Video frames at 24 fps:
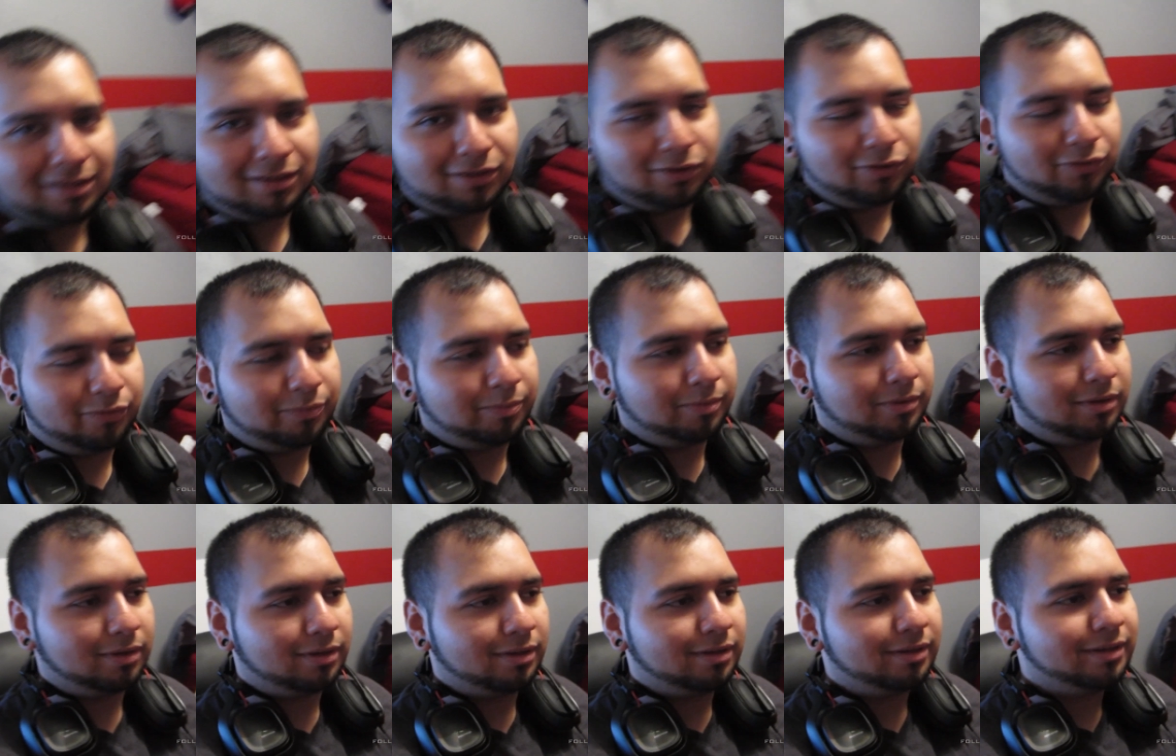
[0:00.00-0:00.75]

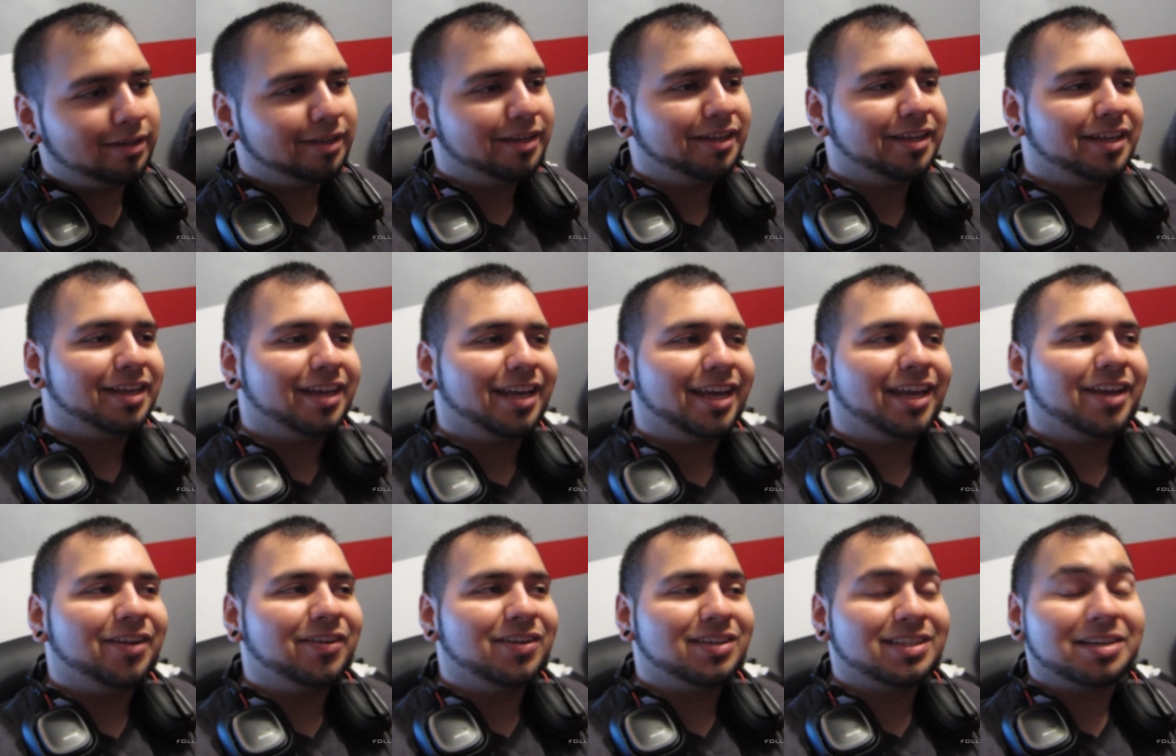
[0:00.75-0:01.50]
Goofball.
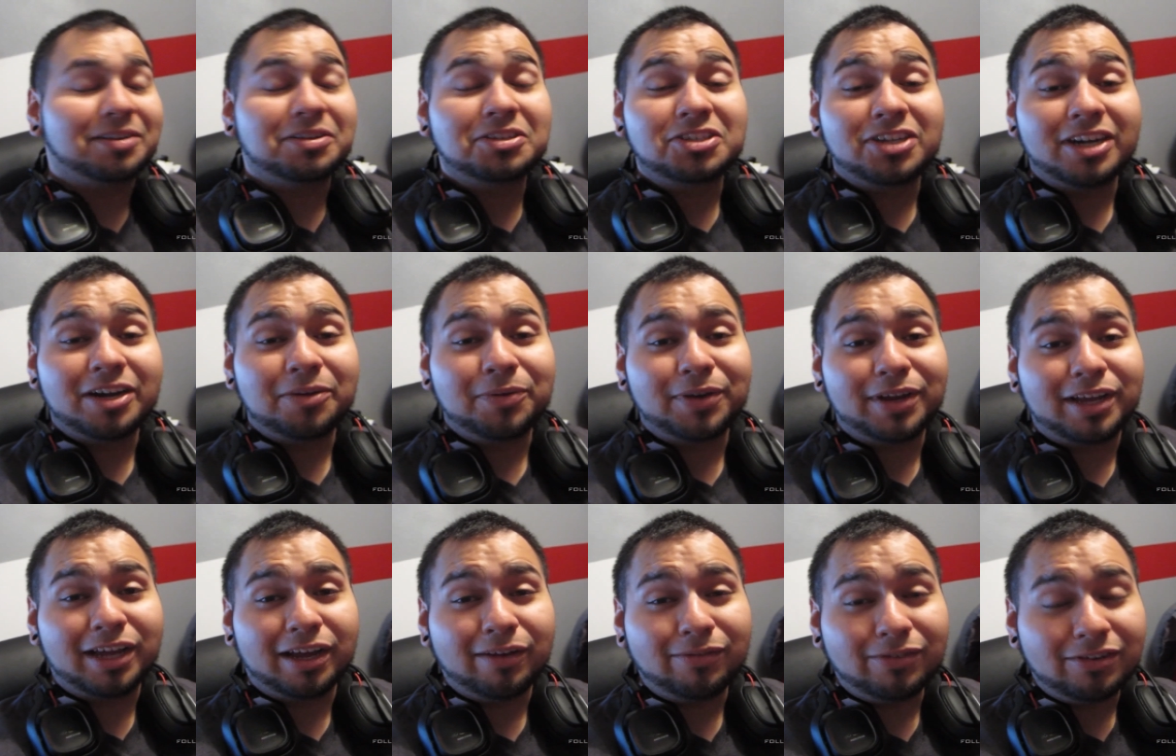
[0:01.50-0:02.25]
Anyways, I'm gonna try to
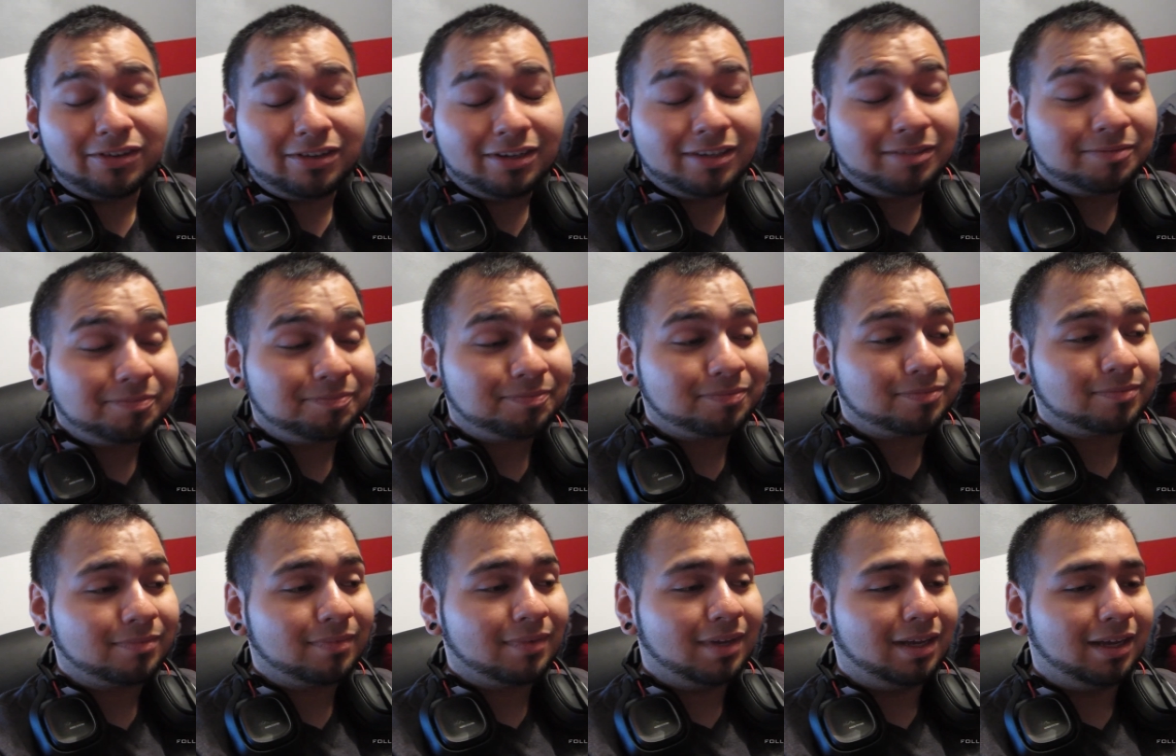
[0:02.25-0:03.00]
recover
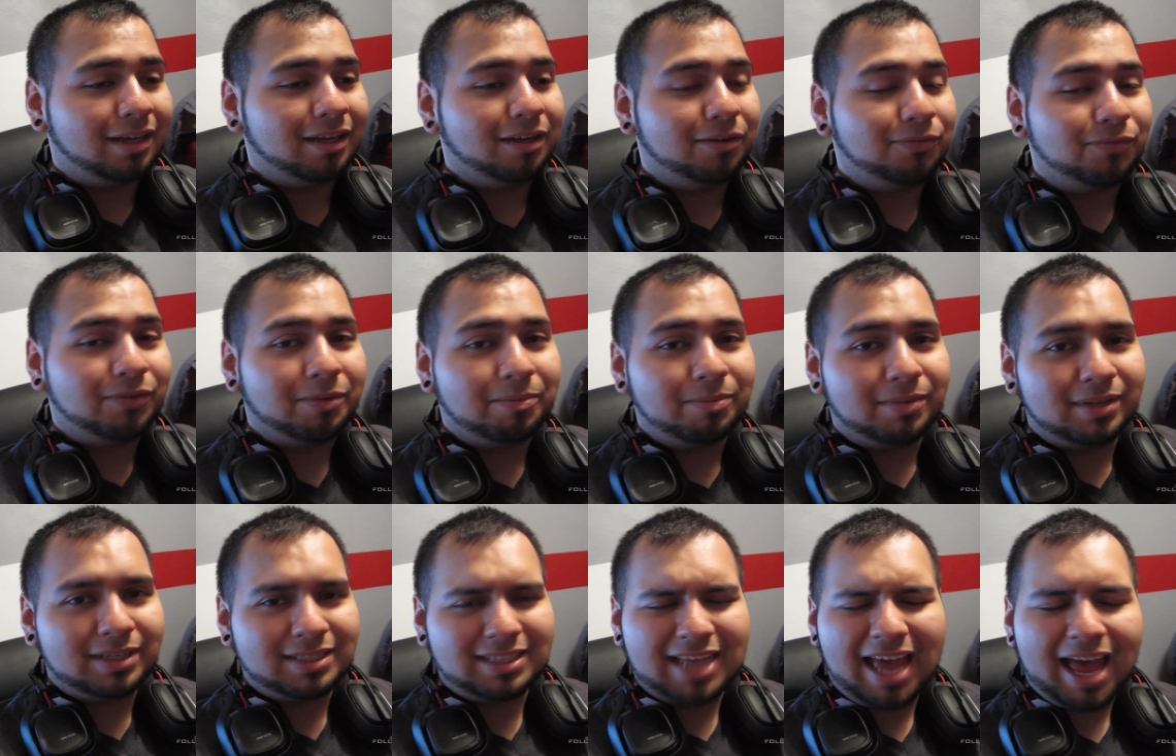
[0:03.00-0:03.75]
uh, from
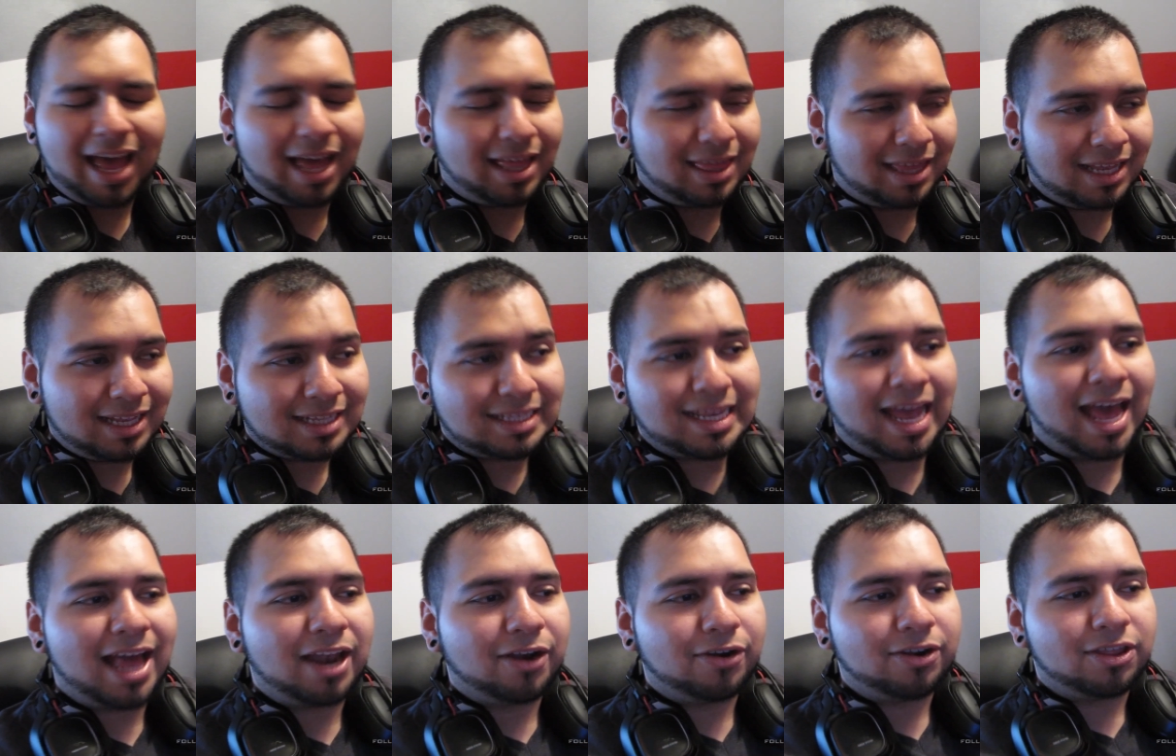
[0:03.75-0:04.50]
this. I think it's
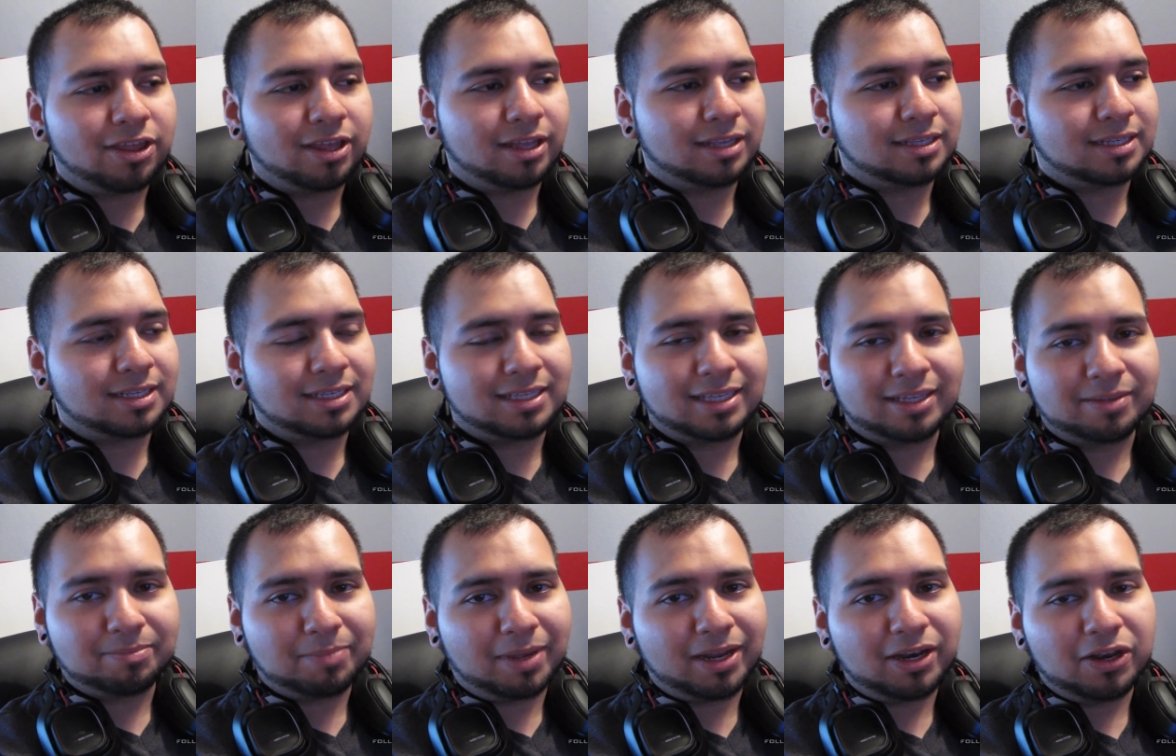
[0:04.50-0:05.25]
allergies
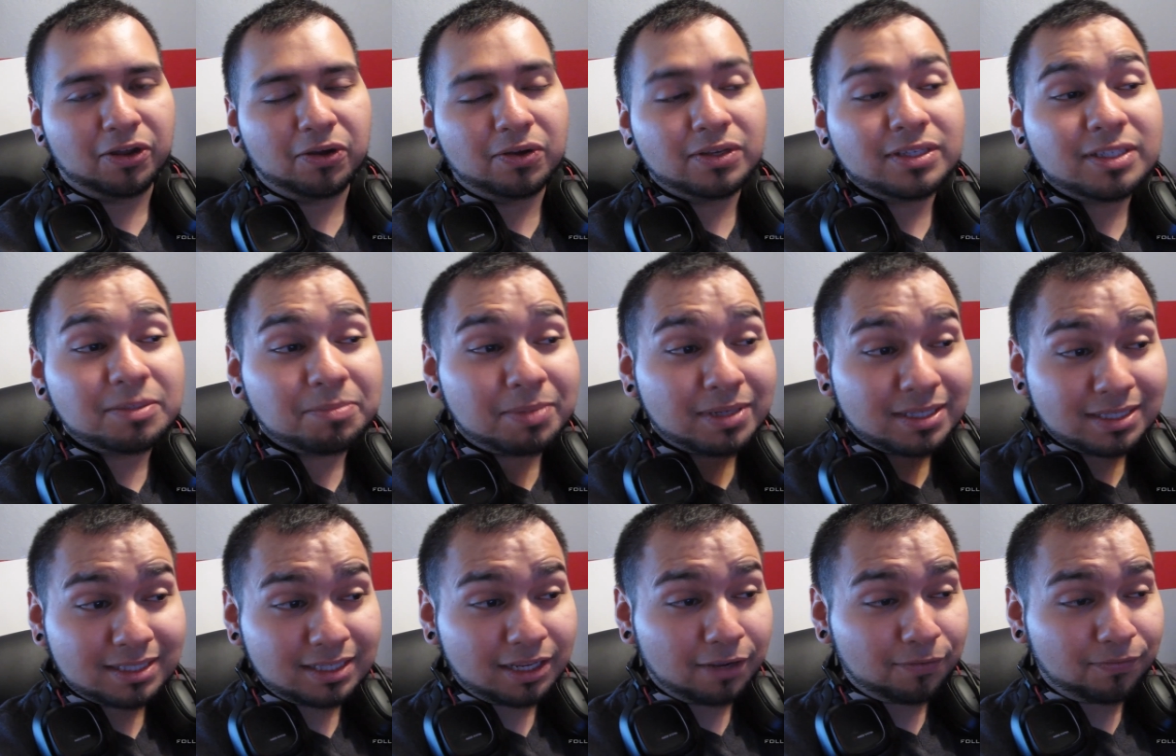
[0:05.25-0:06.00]
because my nose has been
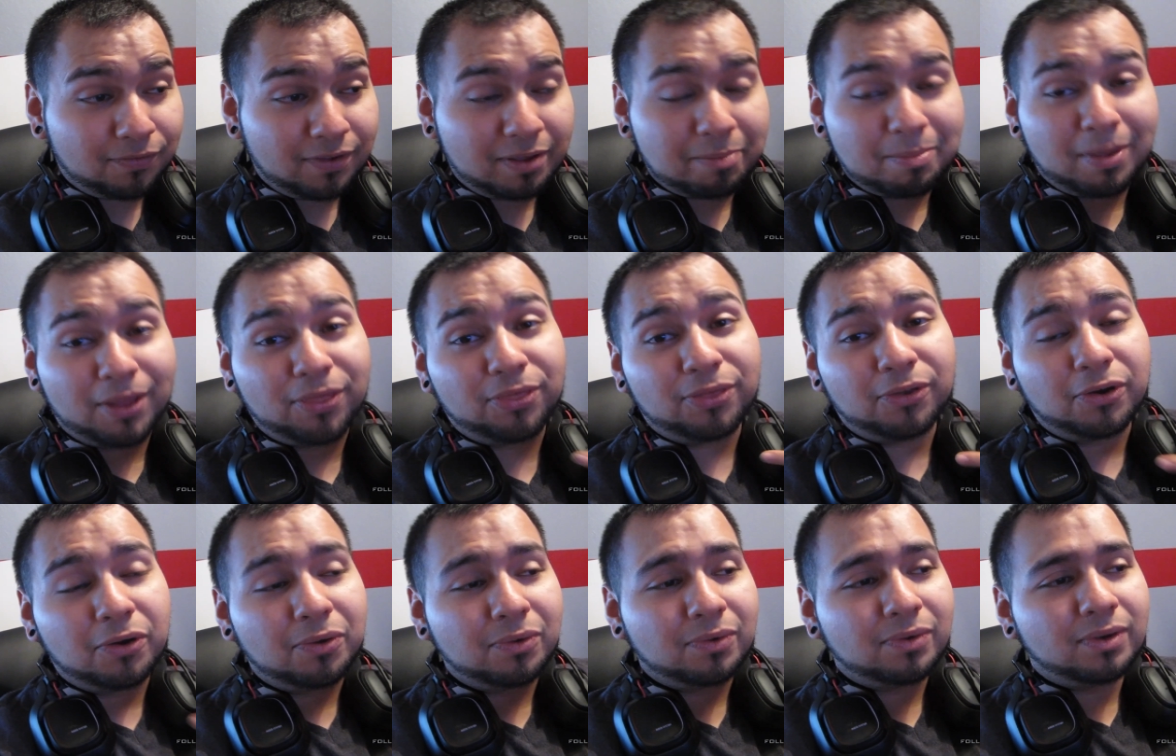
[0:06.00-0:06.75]
stuffy and my
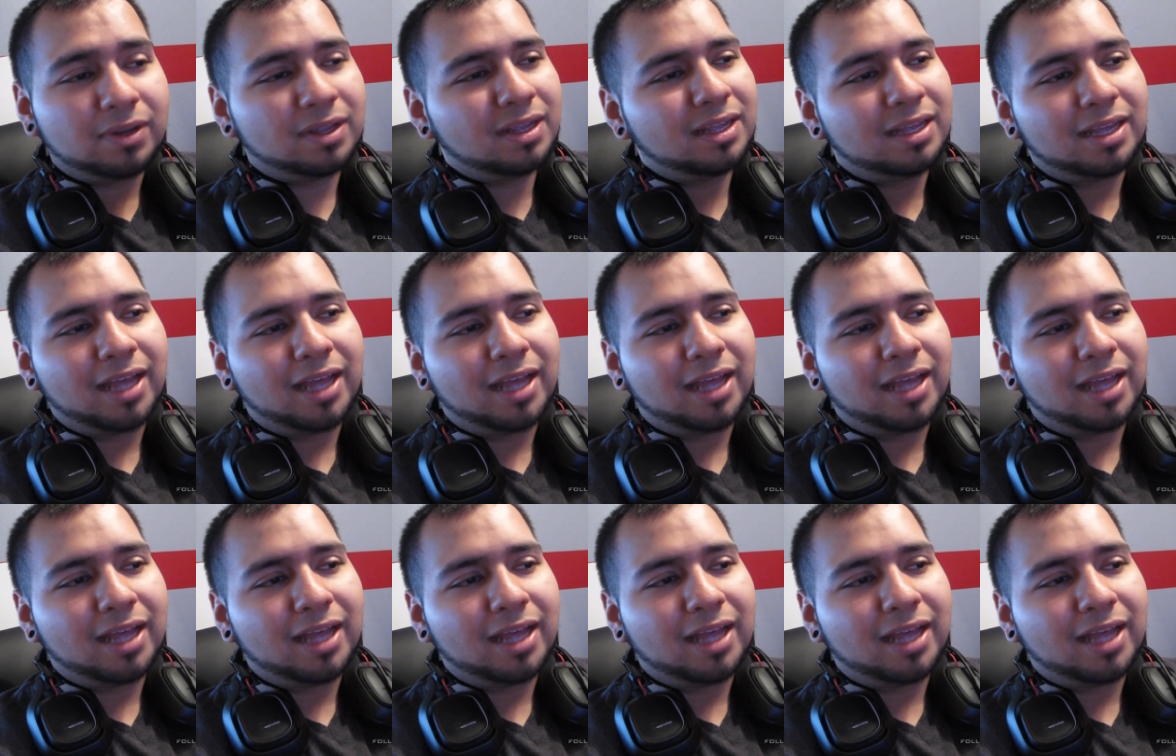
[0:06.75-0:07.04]
throat.